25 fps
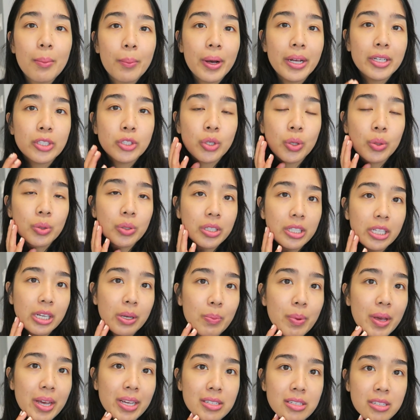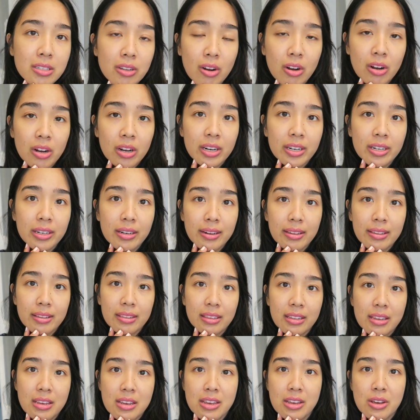but totally based
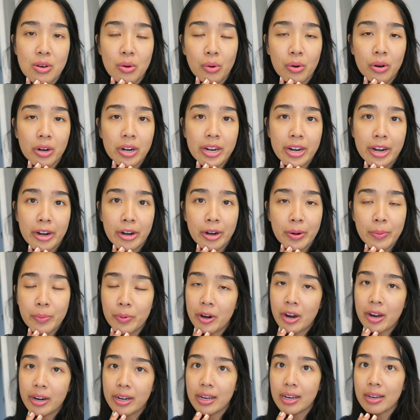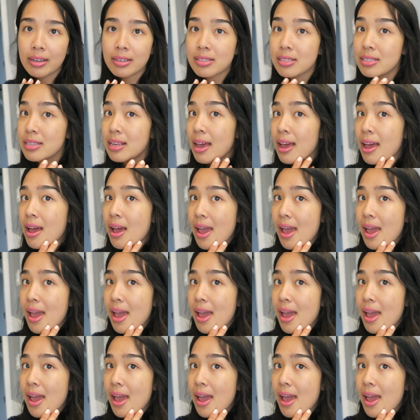on the Ordinary products.